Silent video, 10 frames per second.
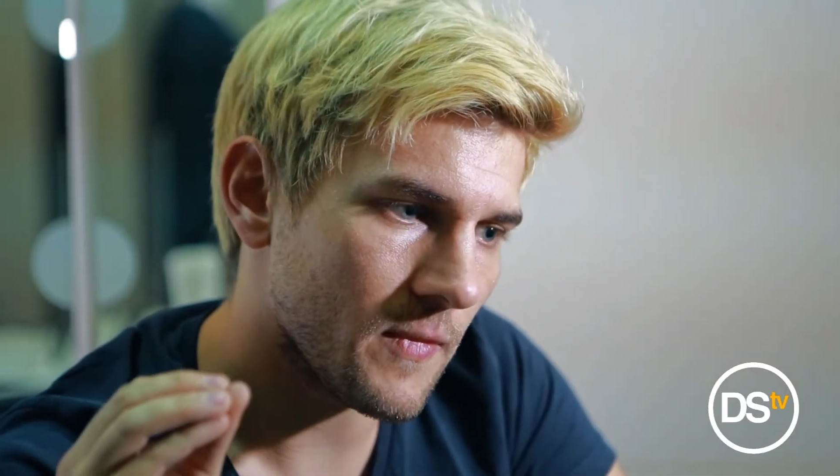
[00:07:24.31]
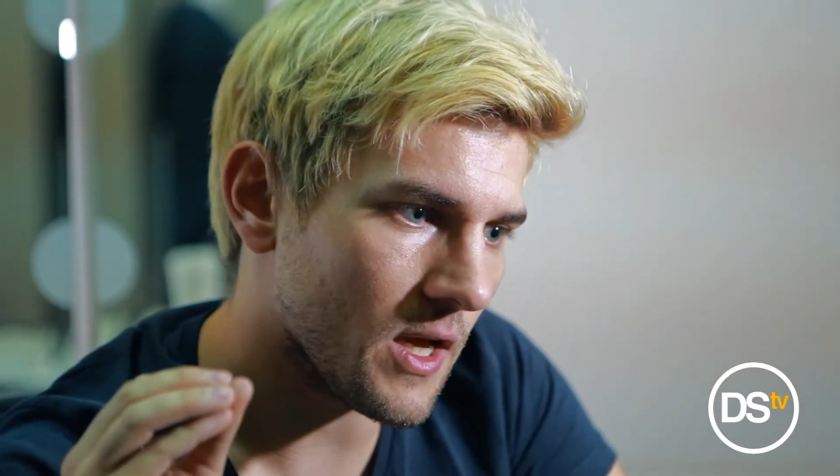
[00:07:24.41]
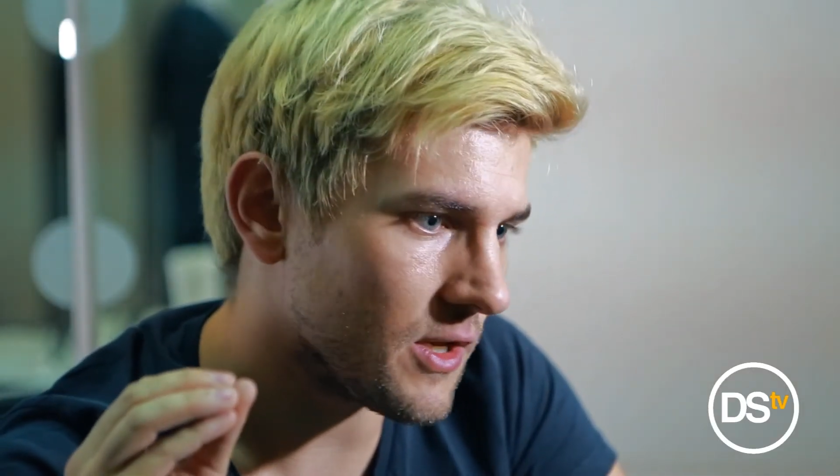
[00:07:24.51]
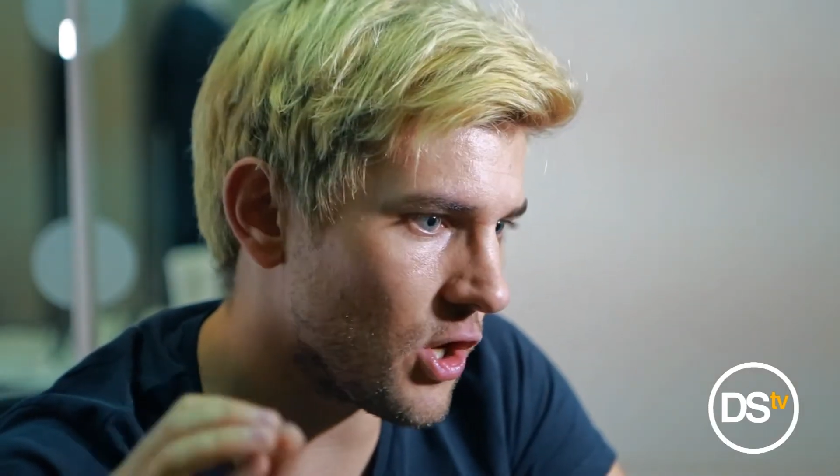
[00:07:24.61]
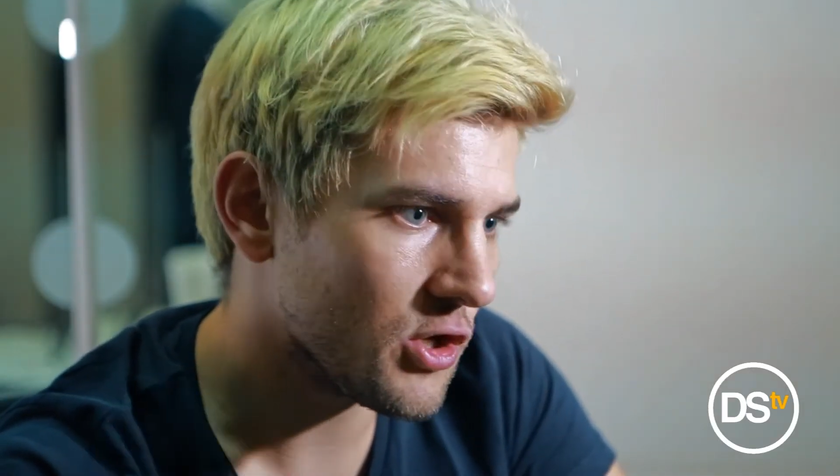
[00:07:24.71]

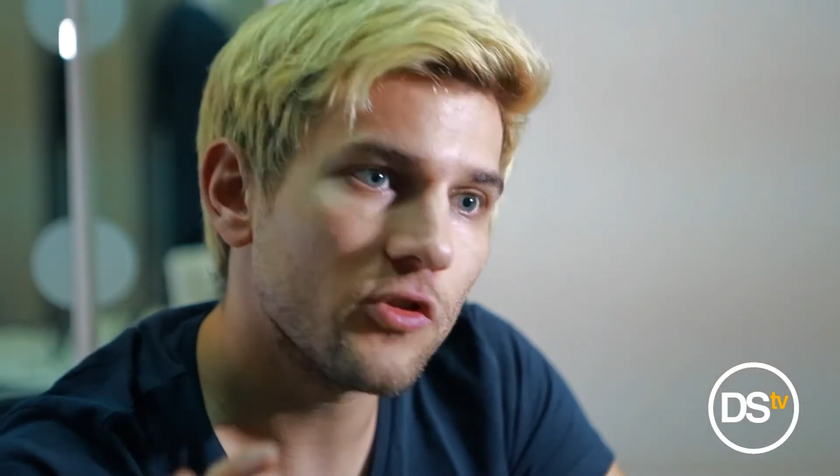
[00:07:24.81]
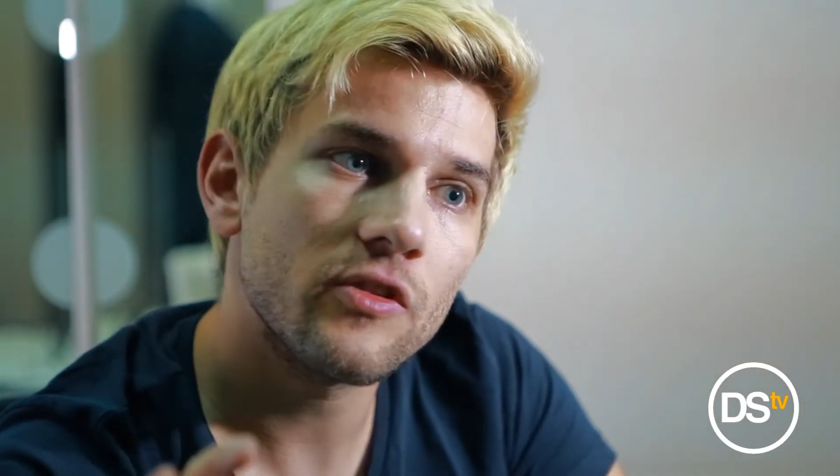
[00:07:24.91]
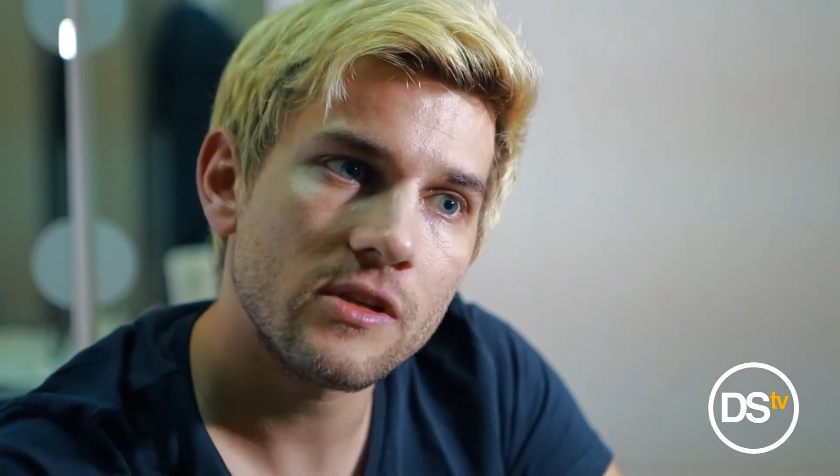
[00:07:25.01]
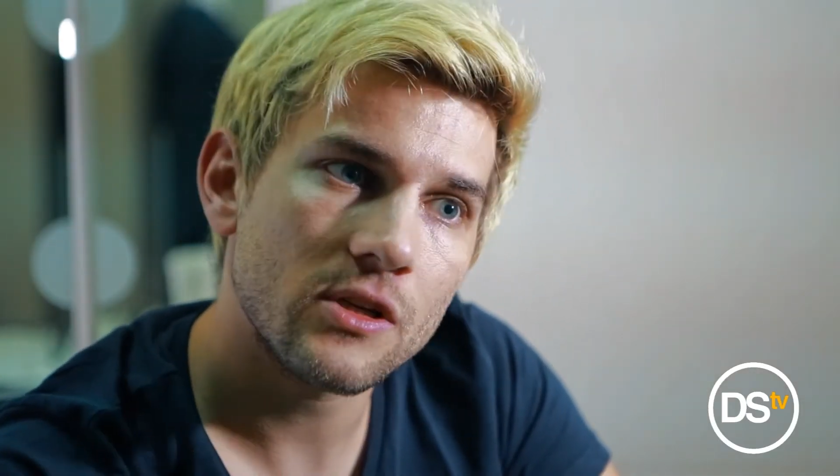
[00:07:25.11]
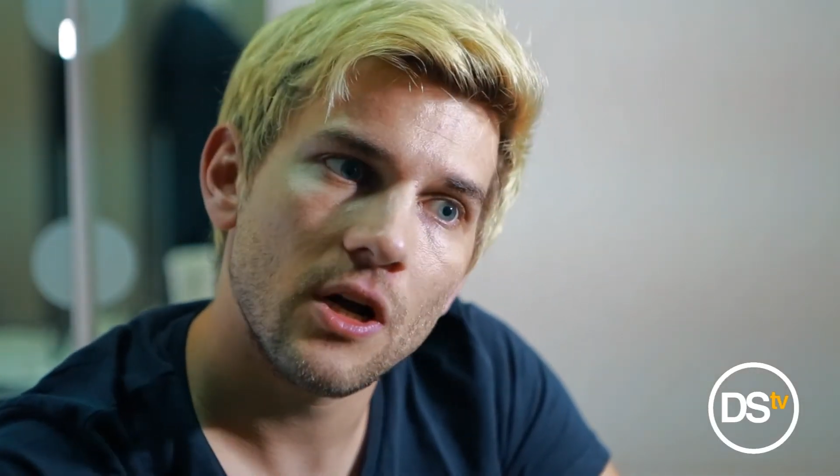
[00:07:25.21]
not
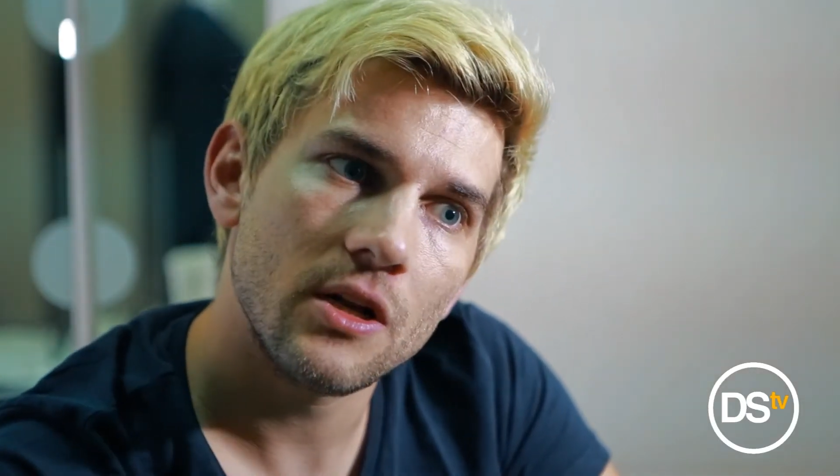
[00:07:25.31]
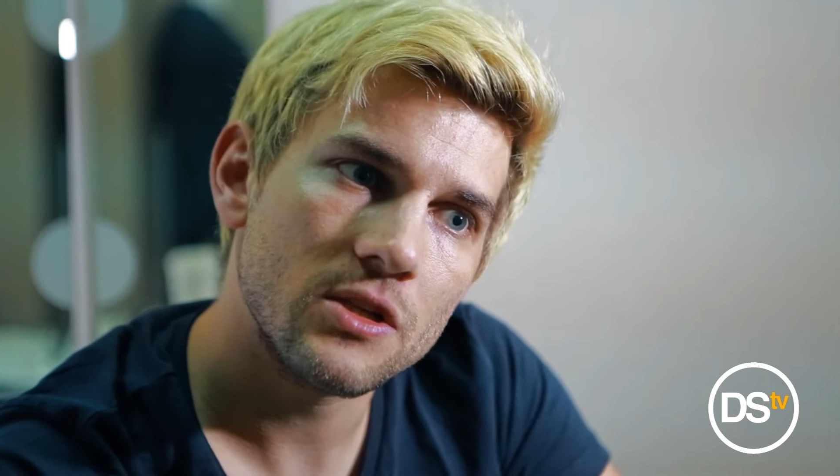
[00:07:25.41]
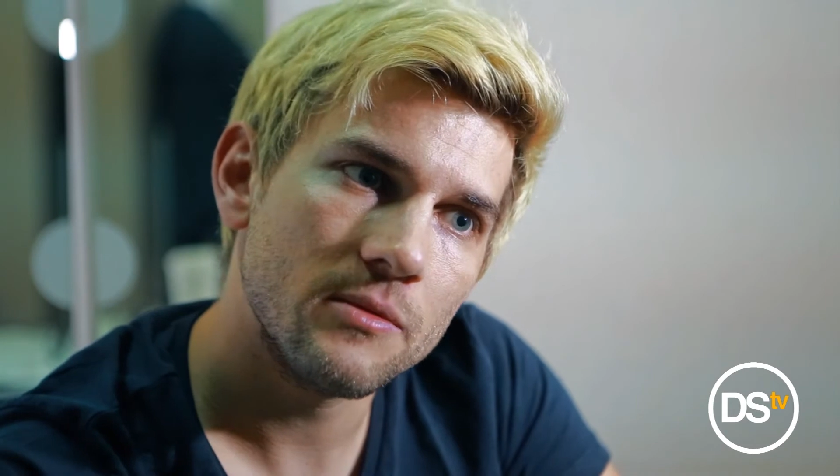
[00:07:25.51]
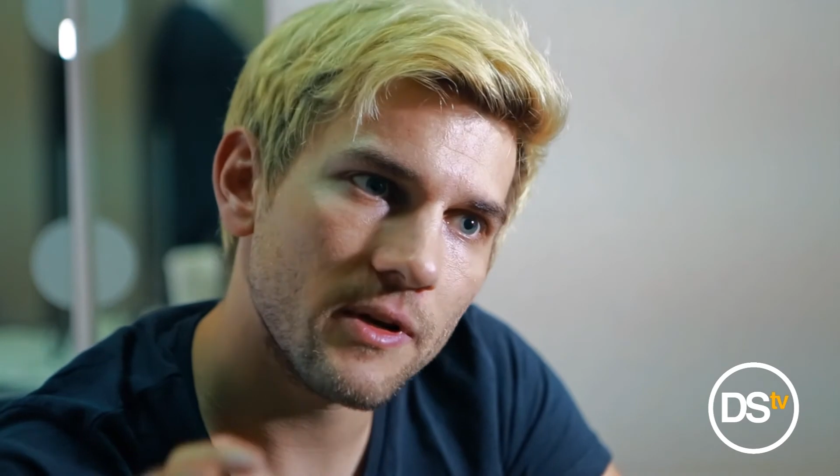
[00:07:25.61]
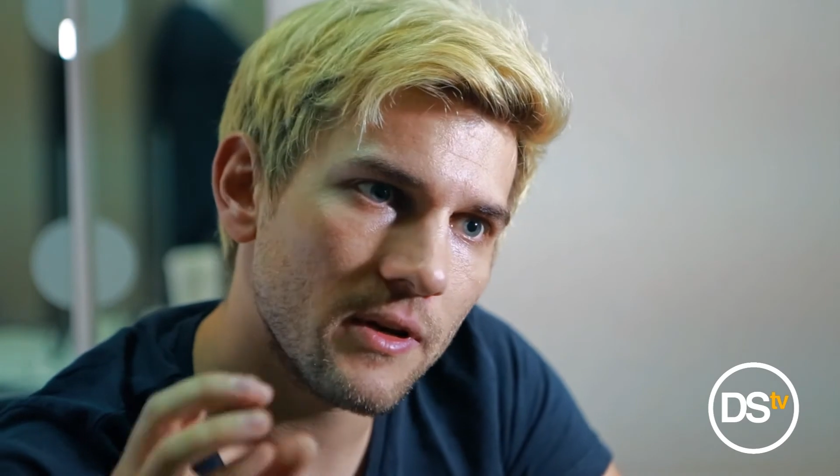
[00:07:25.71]
using
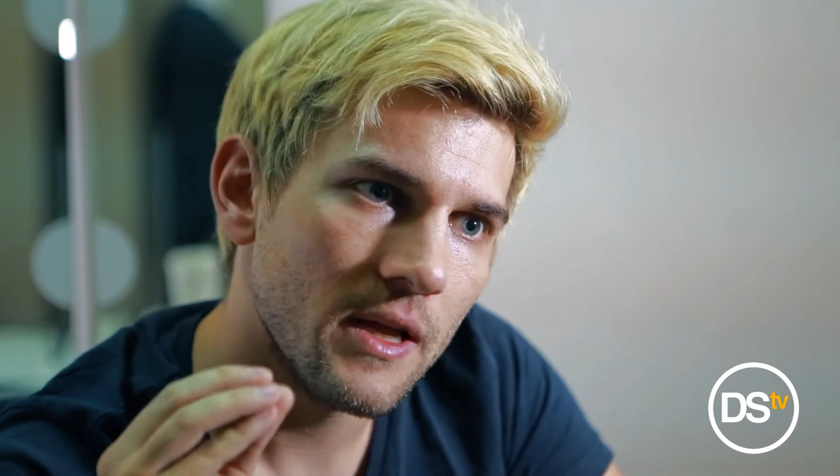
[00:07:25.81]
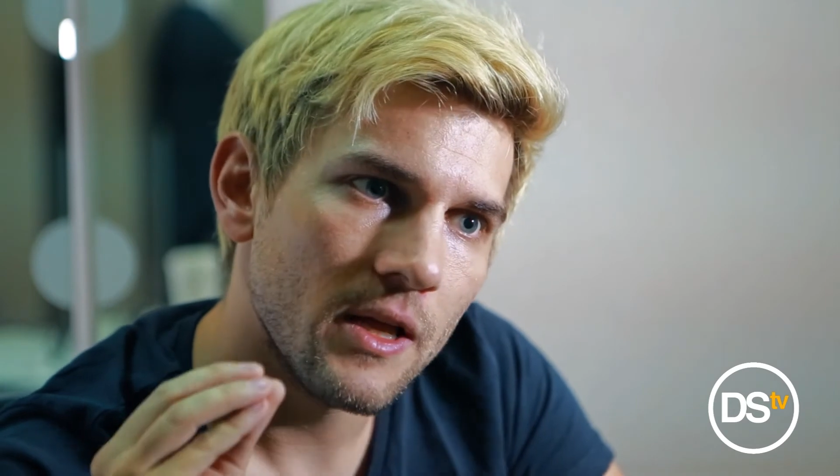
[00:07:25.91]
technology, but